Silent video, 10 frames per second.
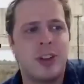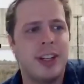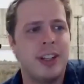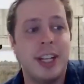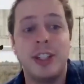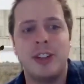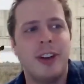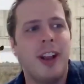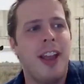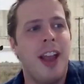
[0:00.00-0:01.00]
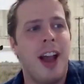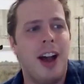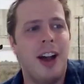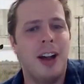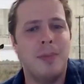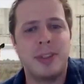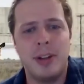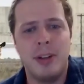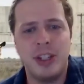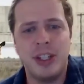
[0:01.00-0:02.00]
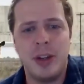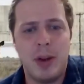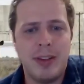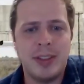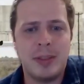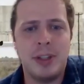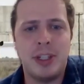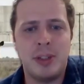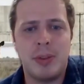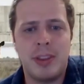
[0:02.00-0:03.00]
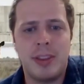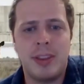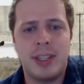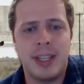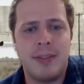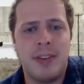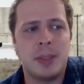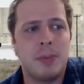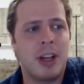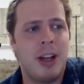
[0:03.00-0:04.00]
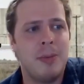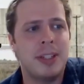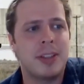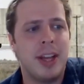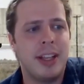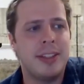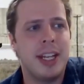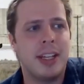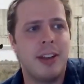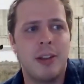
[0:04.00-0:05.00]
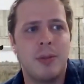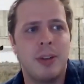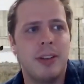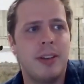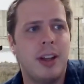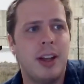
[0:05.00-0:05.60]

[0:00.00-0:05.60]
Trina and Ginger. So I know, Ginger, you're having some issues with seeing the Facebook comments, so I can take another one.